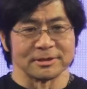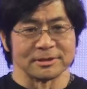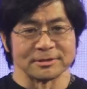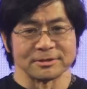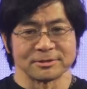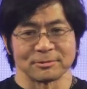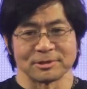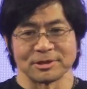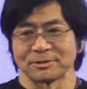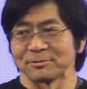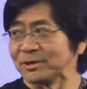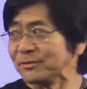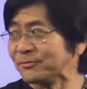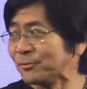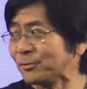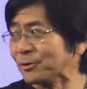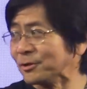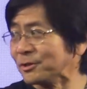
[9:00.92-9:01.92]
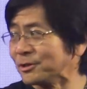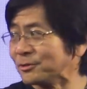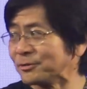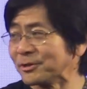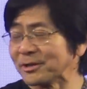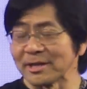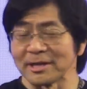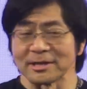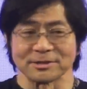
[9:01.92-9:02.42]
in 2024 in the
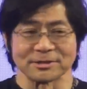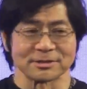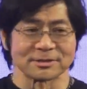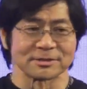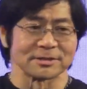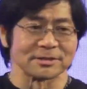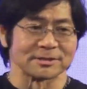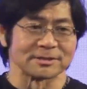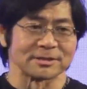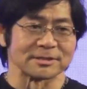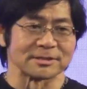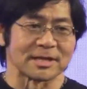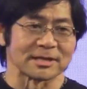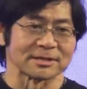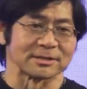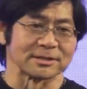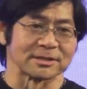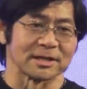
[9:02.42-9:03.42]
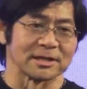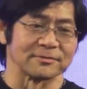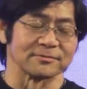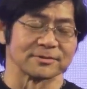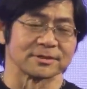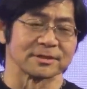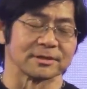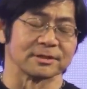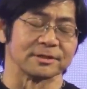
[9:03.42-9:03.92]
internet age is actually kind of
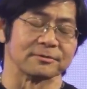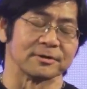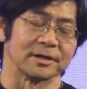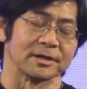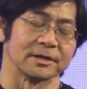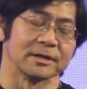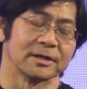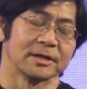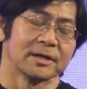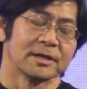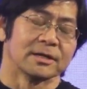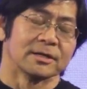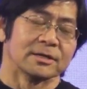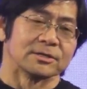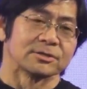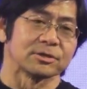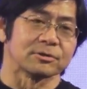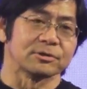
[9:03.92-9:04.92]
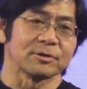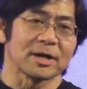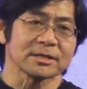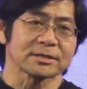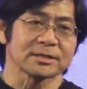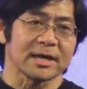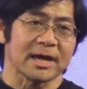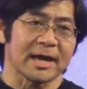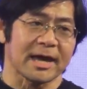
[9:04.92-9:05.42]
silly, right? So you
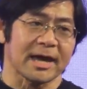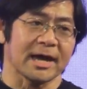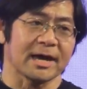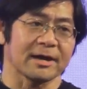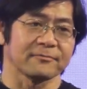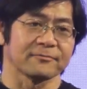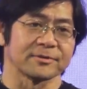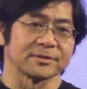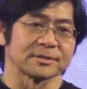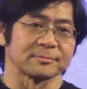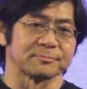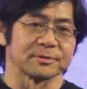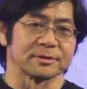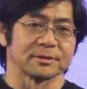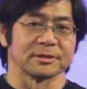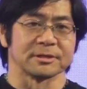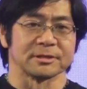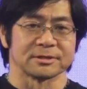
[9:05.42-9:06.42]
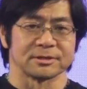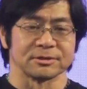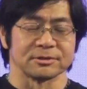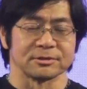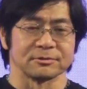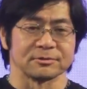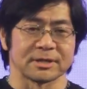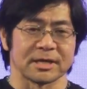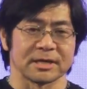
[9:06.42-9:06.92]
actually have this ability
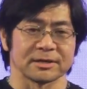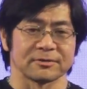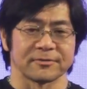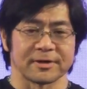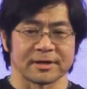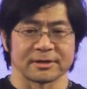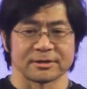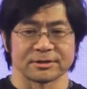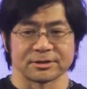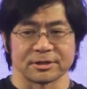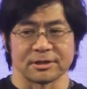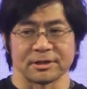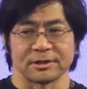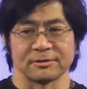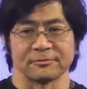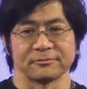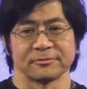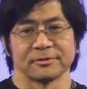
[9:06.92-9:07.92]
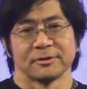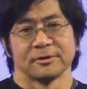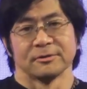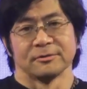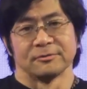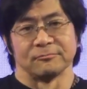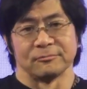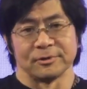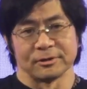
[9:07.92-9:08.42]
to take advantage of
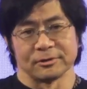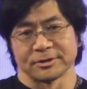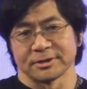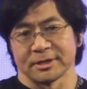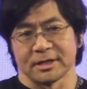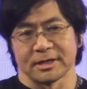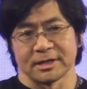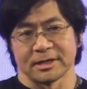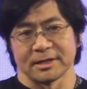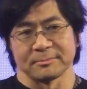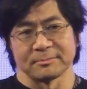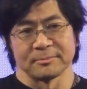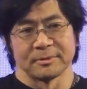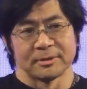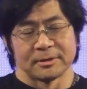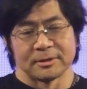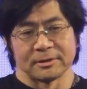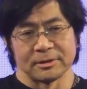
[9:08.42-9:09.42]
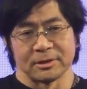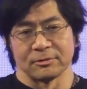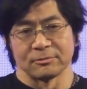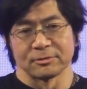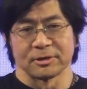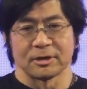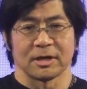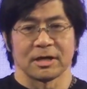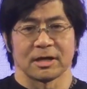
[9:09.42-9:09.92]
real-time,
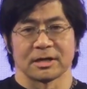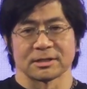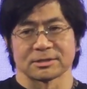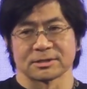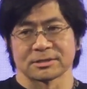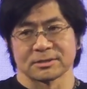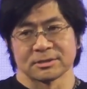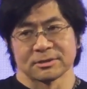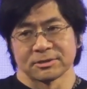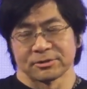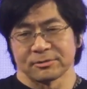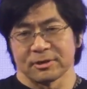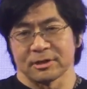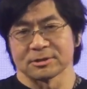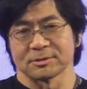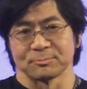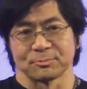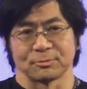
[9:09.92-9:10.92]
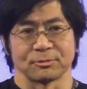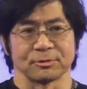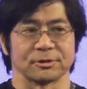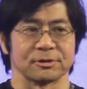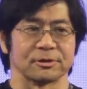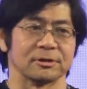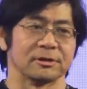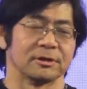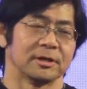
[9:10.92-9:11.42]
low-cost,
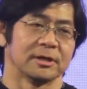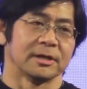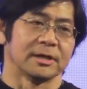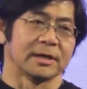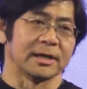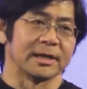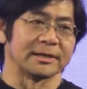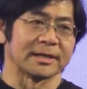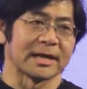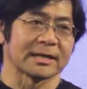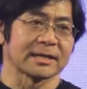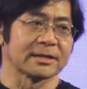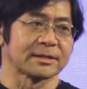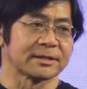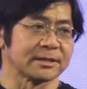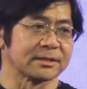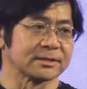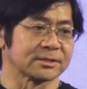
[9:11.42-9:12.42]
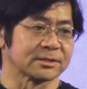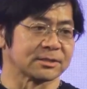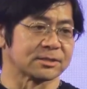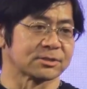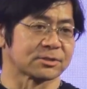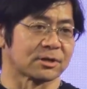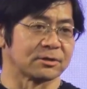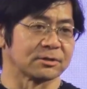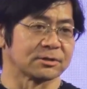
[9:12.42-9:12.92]
cross-border, and that, I think, is going to
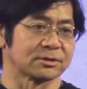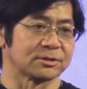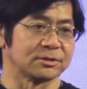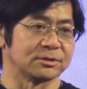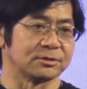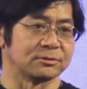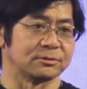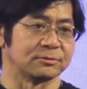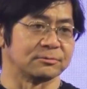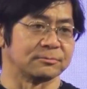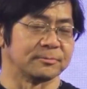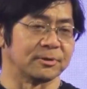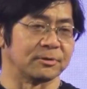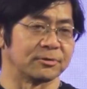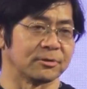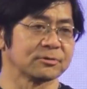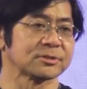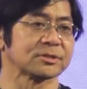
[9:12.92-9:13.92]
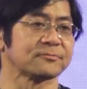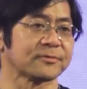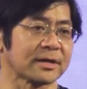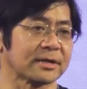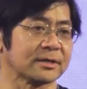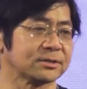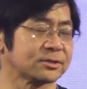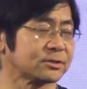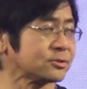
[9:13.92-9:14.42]
start to, you know, those
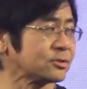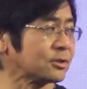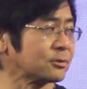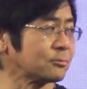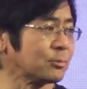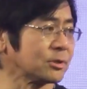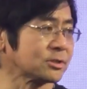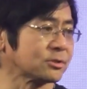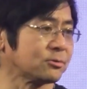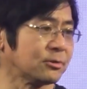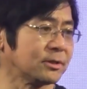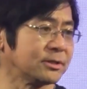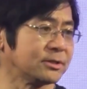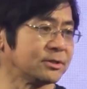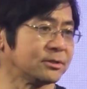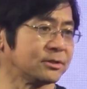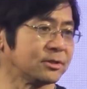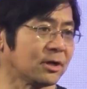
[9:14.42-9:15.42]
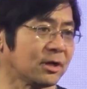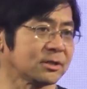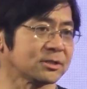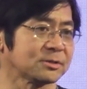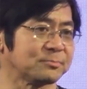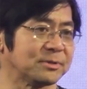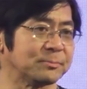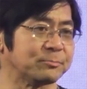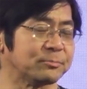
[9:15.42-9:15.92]
advantages are what's going to
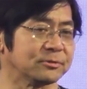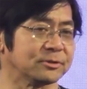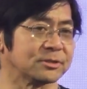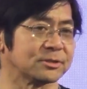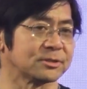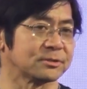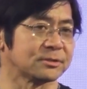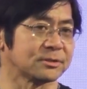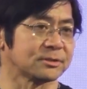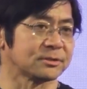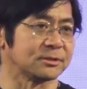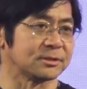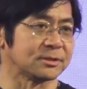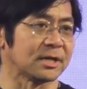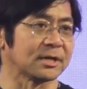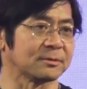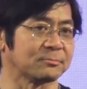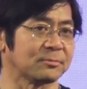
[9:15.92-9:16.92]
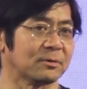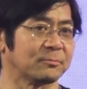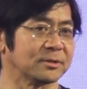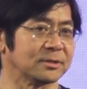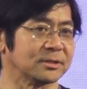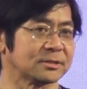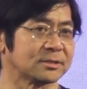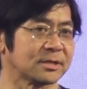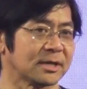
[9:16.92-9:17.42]
cause people to take a moment
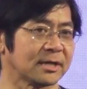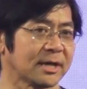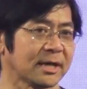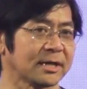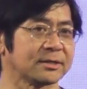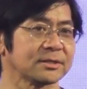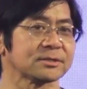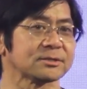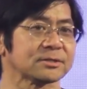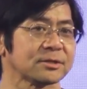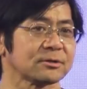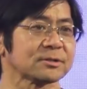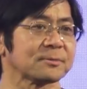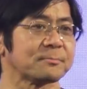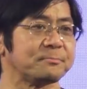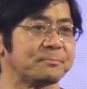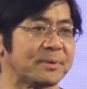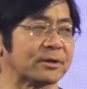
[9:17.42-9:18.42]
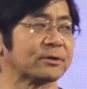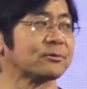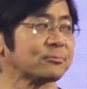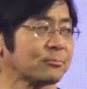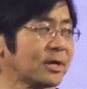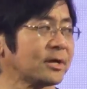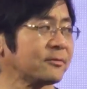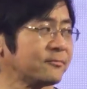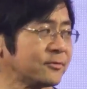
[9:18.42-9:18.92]
and say, hey, there's a better
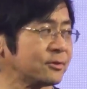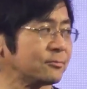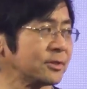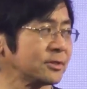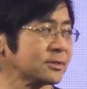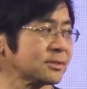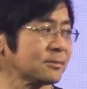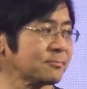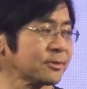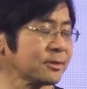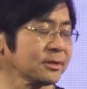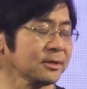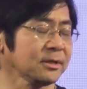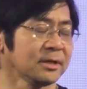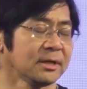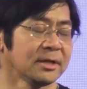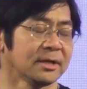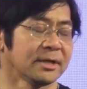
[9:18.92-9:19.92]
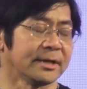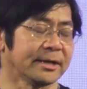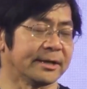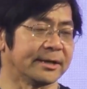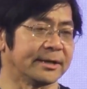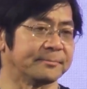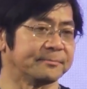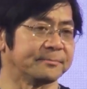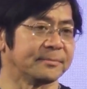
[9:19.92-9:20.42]
way of doing something.
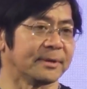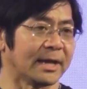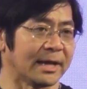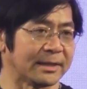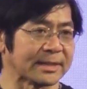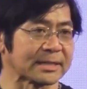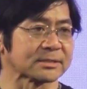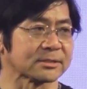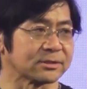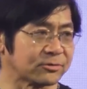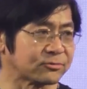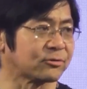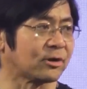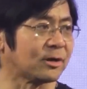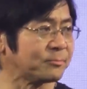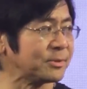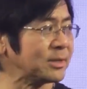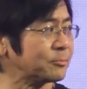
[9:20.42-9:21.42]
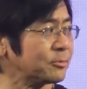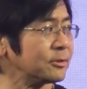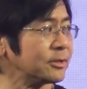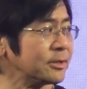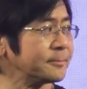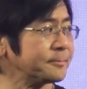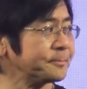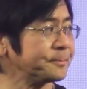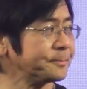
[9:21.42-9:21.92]
And that's going to draw people in.